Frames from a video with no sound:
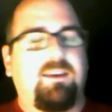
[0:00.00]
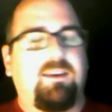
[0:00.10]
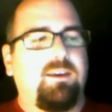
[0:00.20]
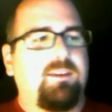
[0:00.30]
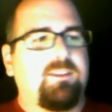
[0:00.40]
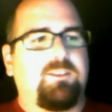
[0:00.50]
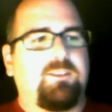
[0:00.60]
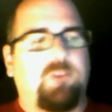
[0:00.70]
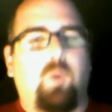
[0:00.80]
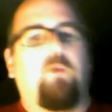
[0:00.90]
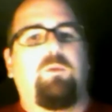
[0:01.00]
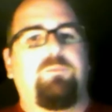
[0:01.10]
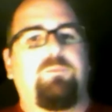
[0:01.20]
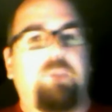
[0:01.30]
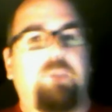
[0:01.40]
just total
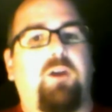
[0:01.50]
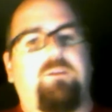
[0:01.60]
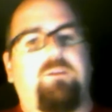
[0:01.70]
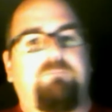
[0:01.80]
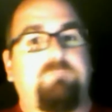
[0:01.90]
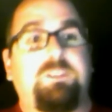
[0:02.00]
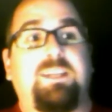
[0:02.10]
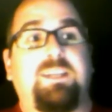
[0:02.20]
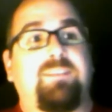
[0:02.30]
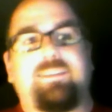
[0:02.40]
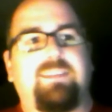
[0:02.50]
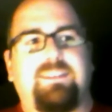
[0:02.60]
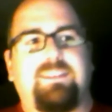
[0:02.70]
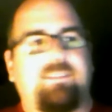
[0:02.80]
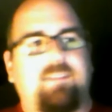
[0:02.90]
nerd shit because
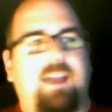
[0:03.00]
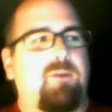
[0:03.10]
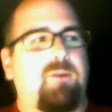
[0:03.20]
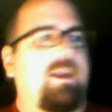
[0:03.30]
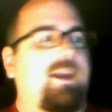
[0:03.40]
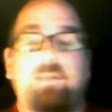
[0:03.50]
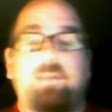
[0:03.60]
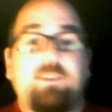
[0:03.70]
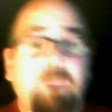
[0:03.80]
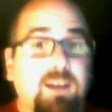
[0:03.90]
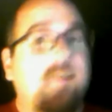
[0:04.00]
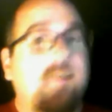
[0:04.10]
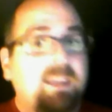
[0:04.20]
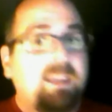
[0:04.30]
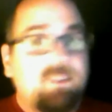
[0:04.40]
that's kind of what I am. And it's fun.
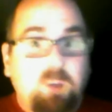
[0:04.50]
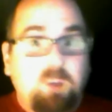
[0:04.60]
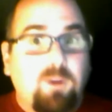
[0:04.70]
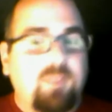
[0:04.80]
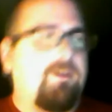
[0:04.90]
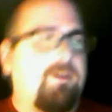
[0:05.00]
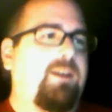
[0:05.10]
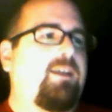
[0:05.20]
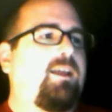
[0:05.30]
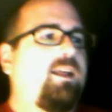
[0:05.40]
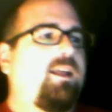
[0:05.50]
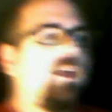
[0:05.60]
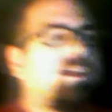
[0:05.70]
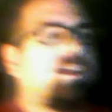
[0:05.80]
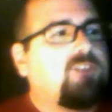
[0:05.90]
It is totally fun.
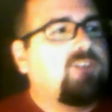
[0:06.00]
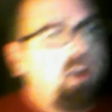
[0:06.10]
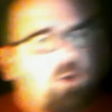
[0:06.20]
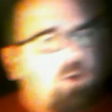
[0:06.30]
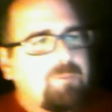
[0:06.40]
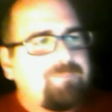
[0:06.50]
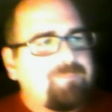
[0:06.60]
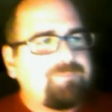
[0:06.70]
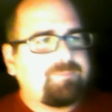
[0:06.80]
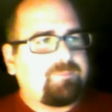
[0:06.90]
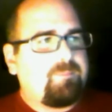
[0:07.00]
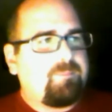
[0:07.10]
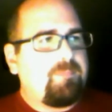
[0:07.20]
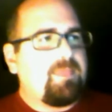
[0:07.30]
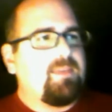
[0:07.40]
So
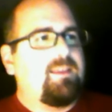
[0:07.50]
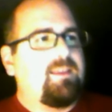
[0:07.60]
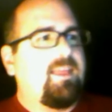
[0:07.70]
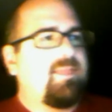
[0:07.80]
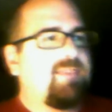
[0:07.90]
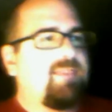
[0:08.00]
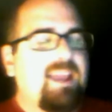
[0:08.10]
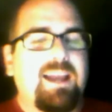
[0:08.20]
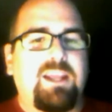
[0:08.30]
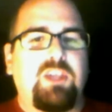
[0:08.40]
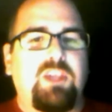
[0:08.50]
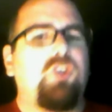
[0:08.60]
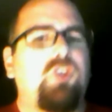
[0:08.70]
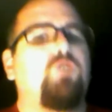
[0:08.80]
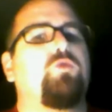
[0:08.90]
they got a
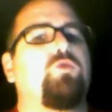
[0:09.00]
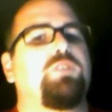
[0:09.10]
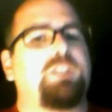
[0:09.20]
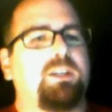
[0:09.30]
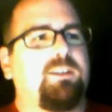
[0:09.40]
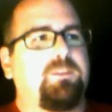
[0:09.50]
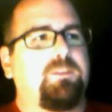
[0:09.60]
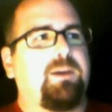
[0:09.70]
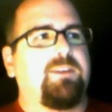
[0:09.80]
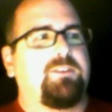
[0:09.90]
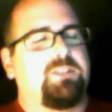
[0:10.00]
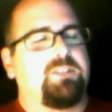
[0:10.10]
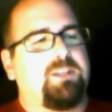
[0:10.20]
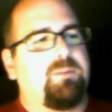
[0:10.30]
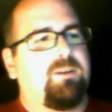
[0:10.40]
huge
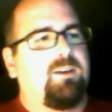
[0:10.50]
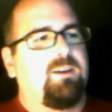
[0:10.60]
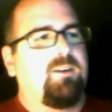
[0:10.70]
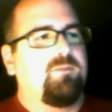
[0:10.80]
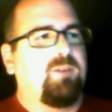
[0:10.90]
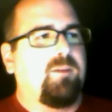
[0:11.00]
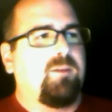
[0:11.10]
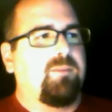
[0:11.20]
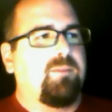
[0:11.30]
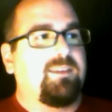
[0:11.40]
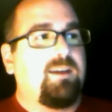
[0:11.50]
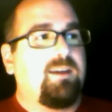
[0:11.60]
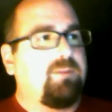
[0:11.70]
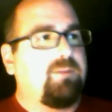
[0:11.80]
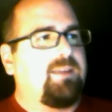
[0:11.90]
sponsorship from this
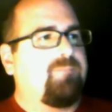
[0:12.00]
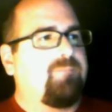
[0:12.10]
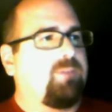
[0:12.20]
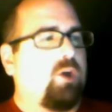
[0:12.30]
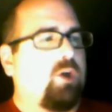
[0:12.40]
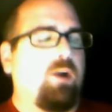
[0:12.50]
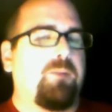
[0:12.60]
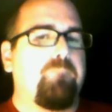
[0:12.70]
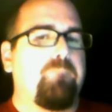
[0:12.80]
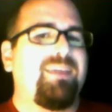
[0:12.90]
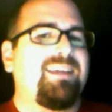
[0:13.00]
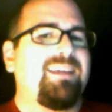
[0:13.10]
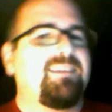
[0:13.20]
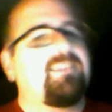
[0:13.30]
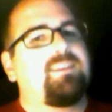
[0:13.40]
company called Bigs